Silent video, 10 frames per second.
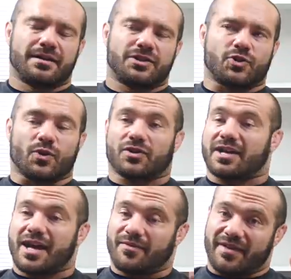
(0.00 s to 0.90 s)
Shorter
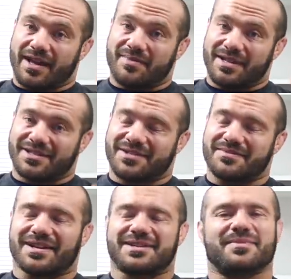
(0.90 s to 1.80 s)
time if I eat pizza too
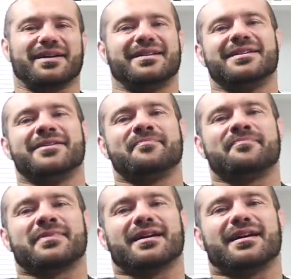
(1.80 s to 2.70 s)
much, but.
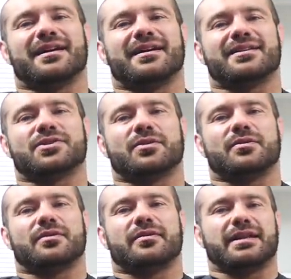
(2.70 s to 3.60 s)
Uh,
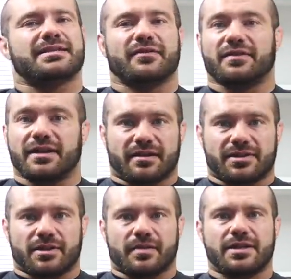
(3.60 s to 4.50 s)
so that's definitely a
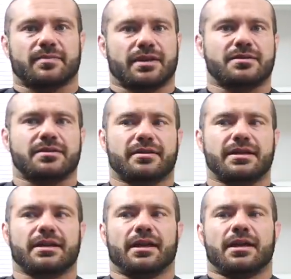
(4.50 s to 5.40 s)
consideration, but here's the
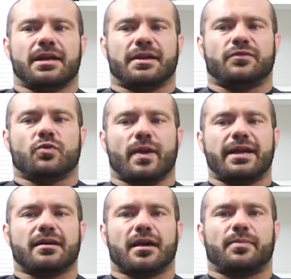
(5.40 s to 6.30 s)
thing. If you
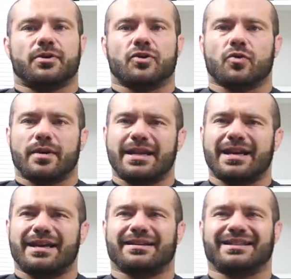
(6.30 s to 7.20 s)
wake up and you're already
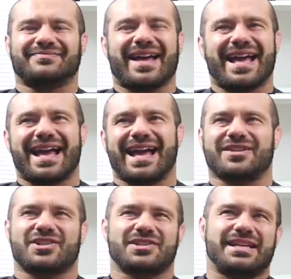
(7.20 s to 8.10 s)
kind of like, nah, I
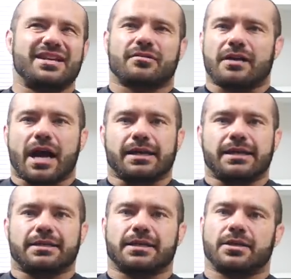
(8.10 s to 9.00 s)
could just eat or not
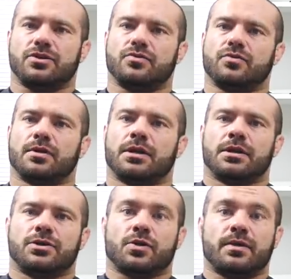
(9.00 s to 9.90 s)
eat, and you
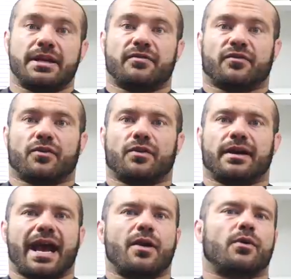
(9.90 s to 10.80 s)
don't eat for
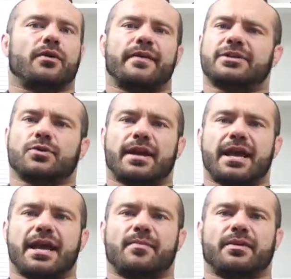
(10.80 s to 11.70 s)
an hour and that's
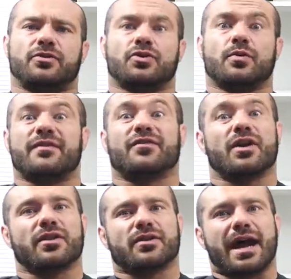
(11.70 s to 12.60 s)
okay, but you don't eat for
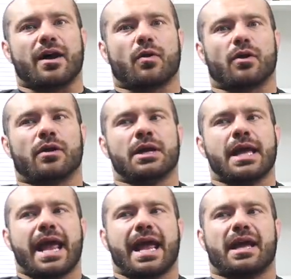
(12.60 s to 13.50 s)
another hour
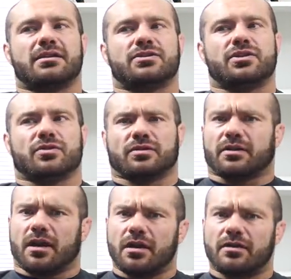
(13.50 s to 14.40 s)
and you're a
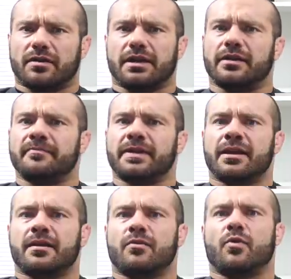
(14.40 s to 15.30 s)
little hungry,
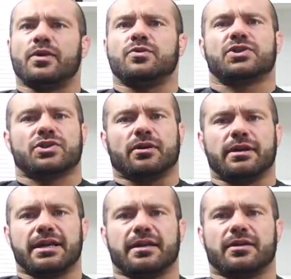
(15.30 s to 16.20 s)
when you
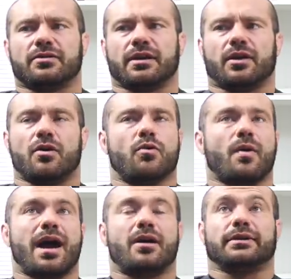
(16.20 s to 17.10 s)
start eating, you're like, oh,
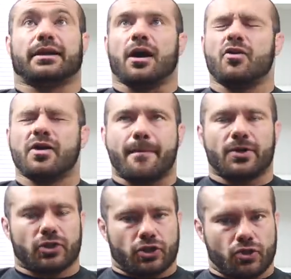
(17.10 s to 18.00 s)
wow, like I already
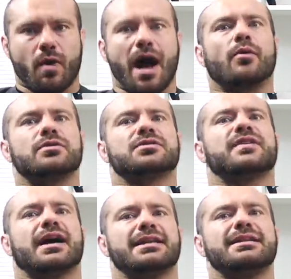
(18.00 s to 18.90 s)
put in two hours of
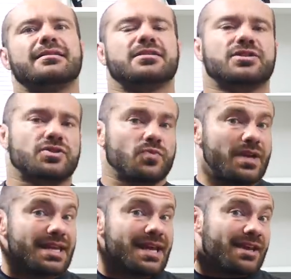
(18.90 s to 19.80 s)
not eating. This is
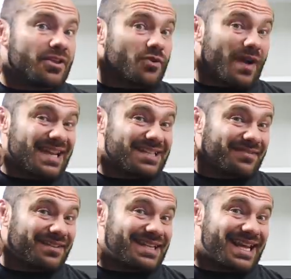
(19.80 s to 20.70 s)
sweet. The rest
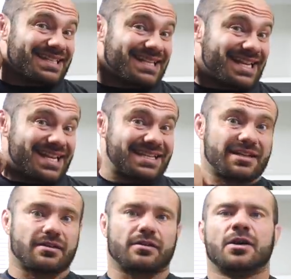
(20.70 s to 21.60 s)
of the day is
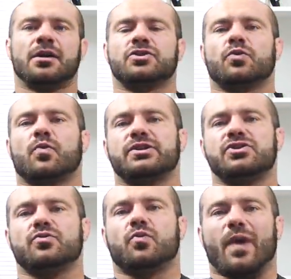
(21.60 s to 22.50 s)
easier. So when
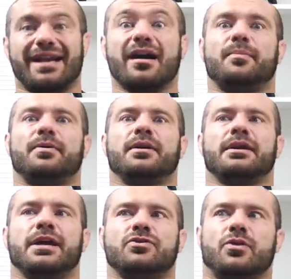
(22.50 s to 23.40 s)
you wake up
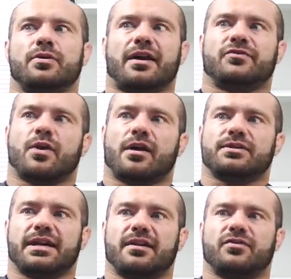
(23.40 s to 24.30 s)
and you know you have two
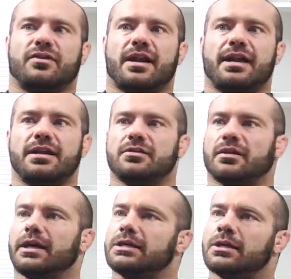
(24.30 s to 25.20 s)
hours ahead of you to not eat, you're
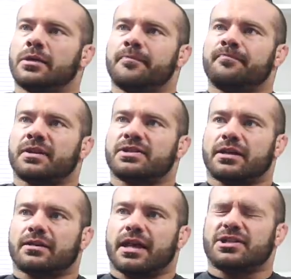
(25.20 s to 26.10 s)
like,
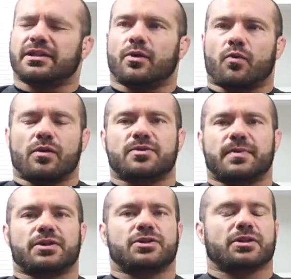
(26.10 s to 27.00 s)
psychologically it works
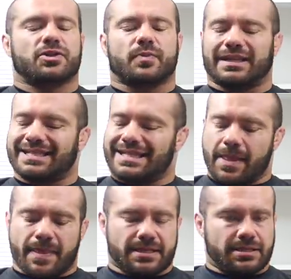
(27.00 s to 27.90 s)
because you're like, sweet, let's
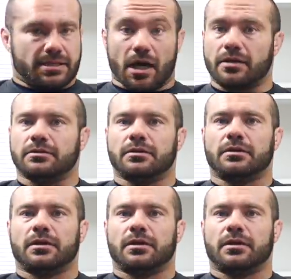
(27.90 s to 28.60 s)
get this done.